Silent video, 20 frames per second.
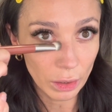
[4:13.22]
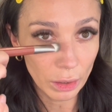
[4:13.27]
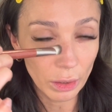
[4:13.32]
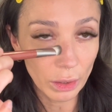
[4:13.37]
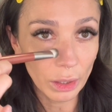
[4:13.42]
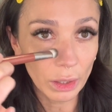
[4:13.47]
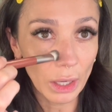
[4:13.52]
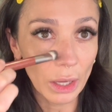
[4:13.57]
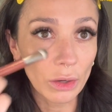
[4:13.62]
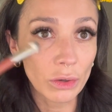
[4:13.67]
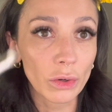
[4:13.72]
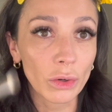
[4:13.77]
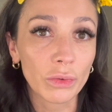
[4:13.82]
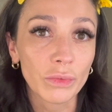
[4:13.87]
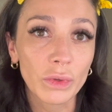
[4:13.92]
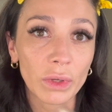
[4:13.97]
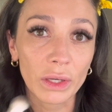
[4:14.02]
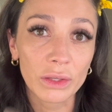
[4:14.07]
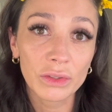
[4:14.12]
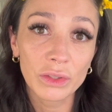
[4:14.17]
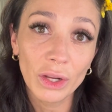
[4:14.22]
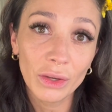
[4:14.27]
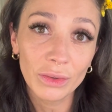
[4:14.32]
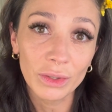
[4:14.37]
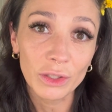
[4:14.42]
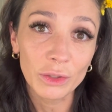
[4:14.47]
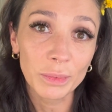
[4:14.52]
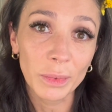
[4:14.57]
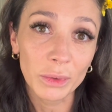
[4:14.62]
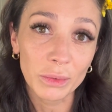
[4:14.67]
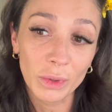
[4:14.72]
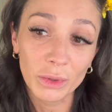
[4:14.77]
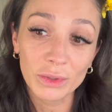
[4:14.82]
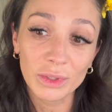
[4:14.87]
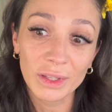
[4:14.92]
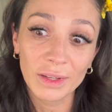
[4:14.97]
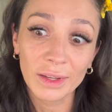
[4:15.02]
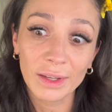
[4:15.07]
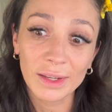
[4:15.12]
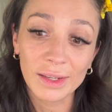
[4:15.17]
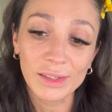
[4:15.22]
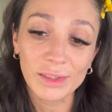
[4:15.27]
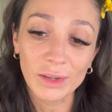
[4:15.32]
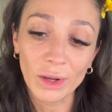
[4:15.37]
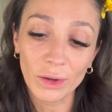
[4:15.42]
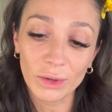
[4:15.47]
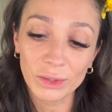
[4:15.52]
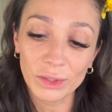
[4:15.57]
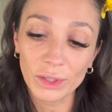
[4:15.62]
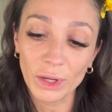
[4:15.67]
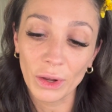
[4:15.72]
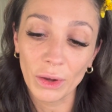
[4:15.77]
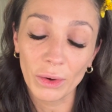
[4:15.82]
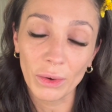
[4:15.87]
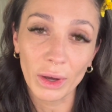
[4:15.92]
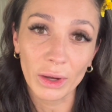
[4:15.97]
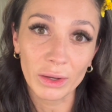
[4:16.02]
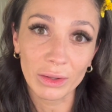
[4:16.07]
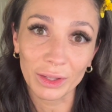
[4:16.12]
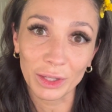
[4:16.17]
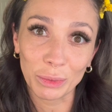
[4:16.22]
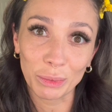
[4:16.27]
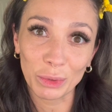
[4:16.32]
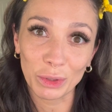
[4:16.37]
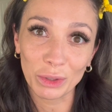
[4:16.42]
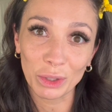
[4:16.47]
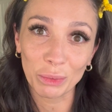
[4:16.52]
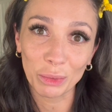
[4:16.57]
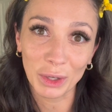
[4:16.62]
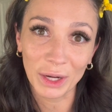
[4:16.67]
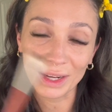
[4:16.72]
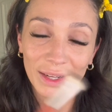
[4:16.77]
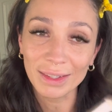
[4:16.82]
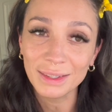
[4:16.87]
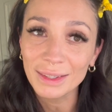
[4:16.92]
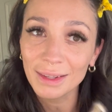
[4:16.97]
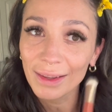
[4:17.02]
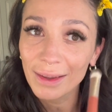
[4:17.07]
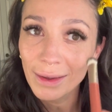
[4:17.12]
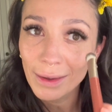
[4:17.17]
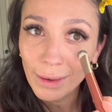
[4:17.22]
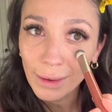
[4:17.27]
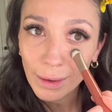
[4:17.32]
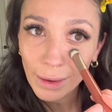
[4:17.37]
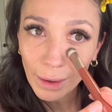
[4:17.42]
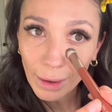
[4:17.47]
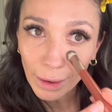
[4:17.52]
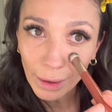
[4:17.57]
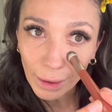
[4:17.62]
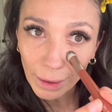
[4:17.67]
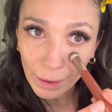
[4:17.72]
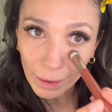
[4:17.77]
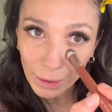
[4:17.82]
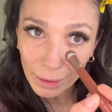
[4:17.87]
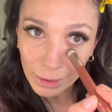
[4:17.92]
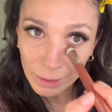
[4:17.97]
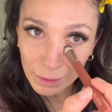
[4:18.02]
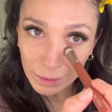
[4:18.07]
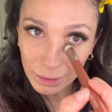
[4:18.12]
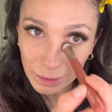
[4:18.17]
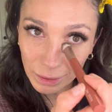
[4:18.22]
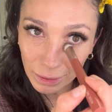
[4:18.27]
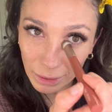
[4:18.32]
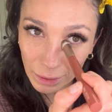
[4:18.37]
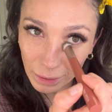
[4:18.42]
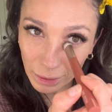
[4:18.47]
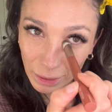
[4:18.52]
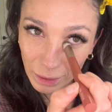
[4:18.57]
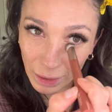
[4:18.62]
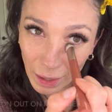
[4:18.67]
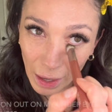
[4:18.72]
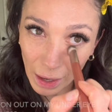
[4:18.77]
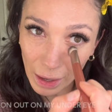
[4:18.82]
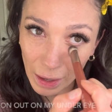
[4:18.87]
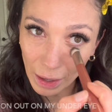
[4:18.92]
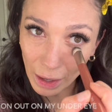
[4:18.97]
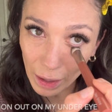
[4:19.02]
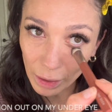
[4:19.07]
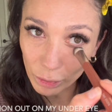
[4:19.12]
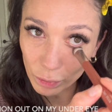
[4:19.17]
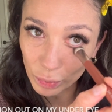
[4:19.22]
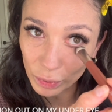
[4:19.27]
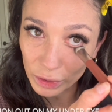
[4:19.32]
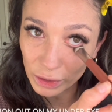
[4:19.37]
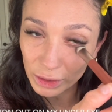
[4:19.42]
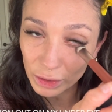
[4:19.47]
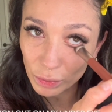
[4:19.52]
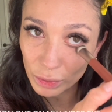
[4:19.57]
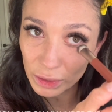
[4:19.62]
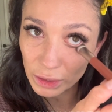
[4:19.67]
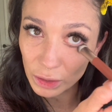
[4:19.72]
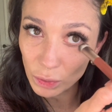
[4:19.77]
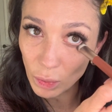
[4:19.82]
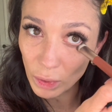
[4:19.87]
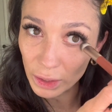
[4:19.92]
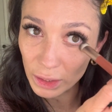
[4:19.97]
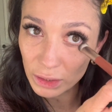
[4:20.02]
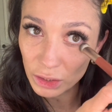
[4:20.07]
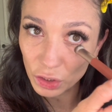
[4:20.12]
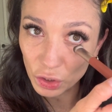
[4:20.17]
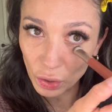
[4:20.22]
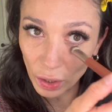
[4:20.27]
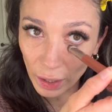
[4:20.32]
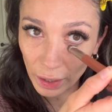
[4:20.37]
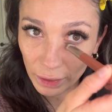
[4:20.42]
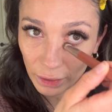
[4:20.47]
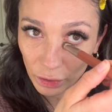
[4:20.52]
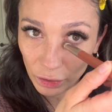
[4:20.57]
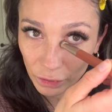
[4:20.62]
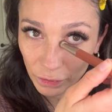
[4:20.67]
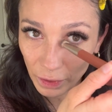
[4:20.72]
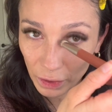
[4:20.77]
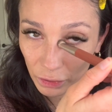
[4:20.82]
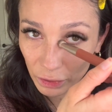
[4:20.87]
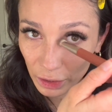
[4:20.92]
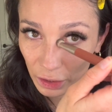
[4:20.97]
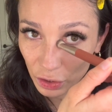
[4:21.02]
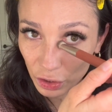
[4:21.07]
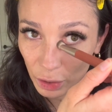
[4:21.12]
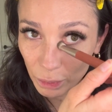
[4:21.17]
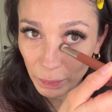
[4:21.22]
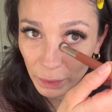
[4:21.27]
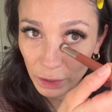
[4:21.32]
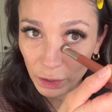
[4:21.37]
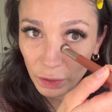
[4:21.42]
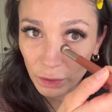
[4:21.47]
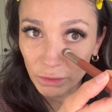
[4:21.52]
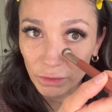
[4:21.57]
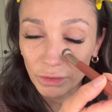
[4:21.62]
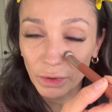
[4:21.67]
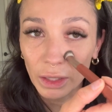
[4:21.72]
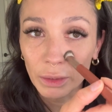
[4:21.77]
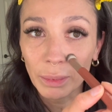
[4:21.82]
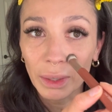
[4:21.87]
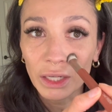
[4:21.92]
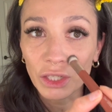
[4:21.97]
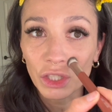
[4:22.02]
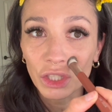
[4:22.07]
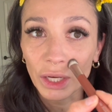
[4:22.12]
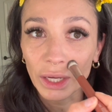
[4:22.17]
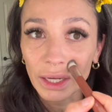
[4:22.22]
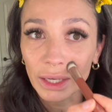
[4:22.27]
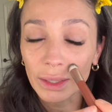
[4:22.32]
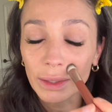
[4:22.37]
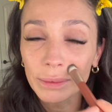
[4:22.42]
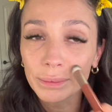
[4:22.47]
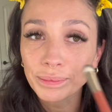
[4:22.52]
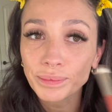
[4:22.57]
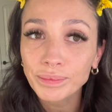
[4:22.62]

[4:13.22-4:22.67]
And I don't know if you guys know this, but Rose Ink is also a clean beauty brand. And yeah, I really wanted to try their foundation, but couldn't find my shade